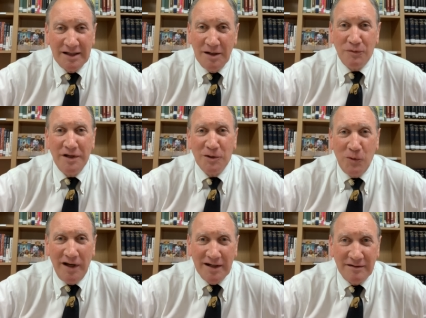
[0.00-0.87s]
Get
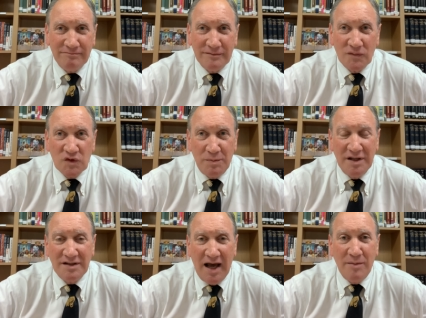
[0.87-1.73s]
reacquainted,
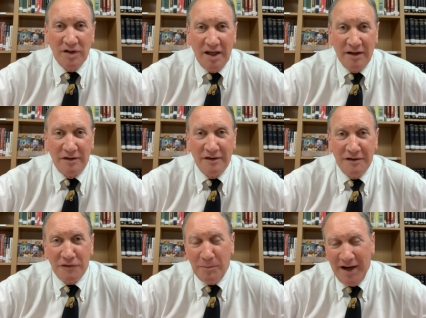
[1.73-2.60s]
spend time together.
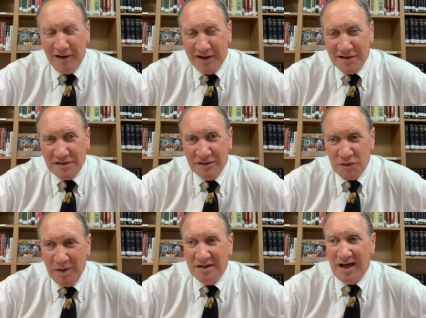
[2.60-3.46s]
For parents,
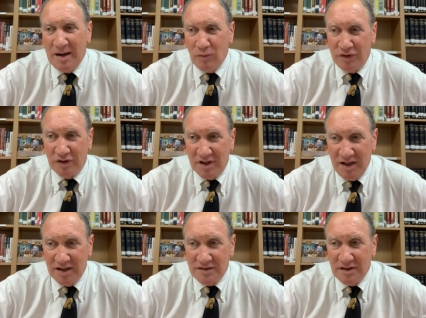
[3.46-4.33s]
spend time with your
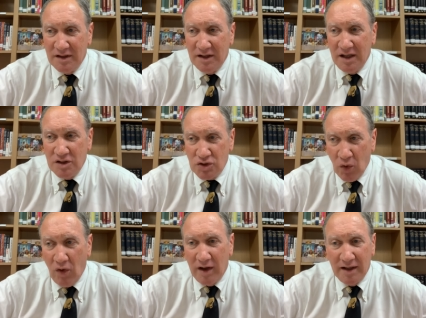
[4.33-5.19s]
kids
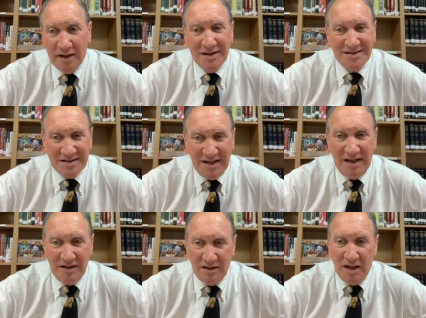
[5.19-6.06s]
enjoy
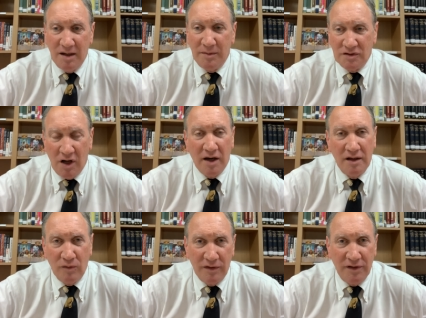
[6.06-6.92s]
seeing them and
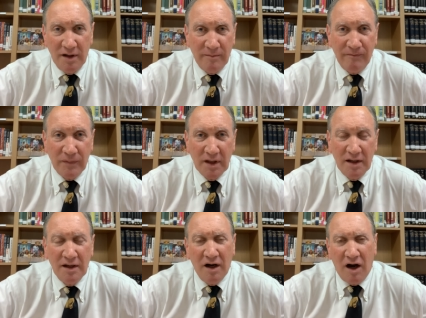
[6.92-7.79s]
talking with them.
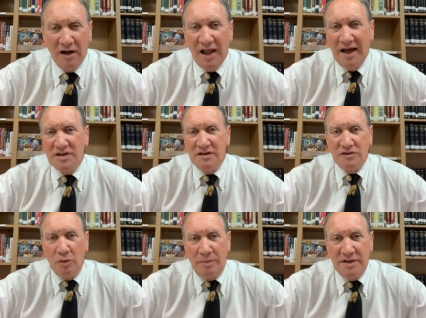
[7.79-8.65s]
Our lives get
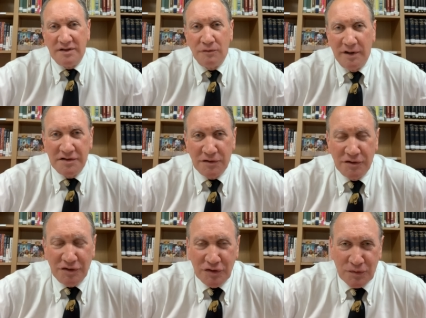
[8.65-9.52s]
so busy.
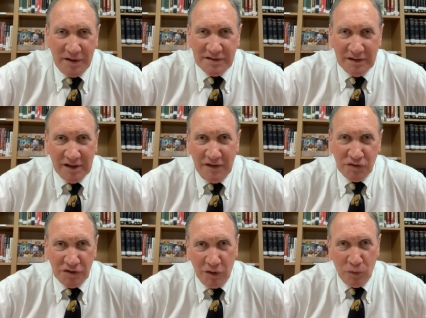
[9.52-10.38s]
Researchers recently
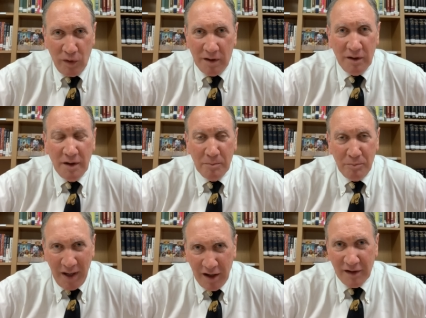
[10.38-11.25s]
have shown where
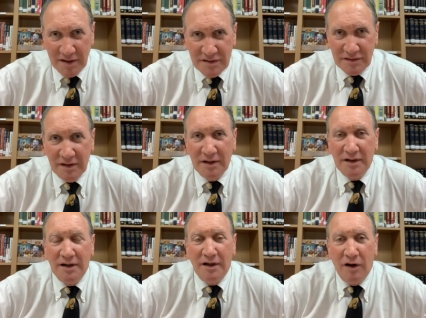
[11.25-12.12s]
parents
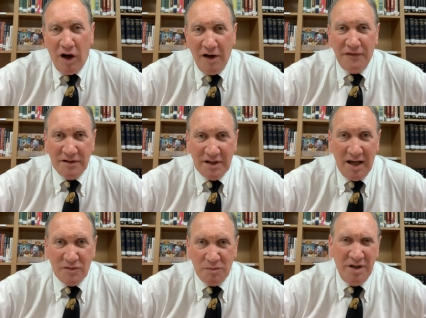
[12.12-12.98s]

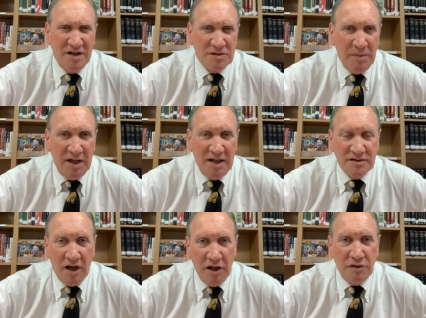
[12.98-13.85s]
oftentimes spend as many
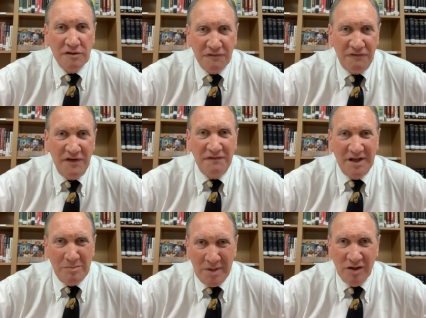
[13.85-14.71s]
as
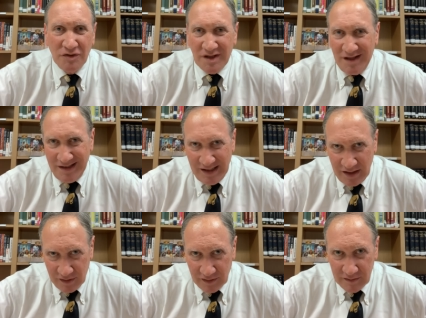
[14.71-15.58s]
150 meals a
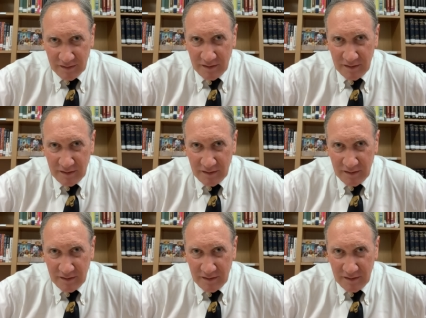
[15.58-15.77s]
year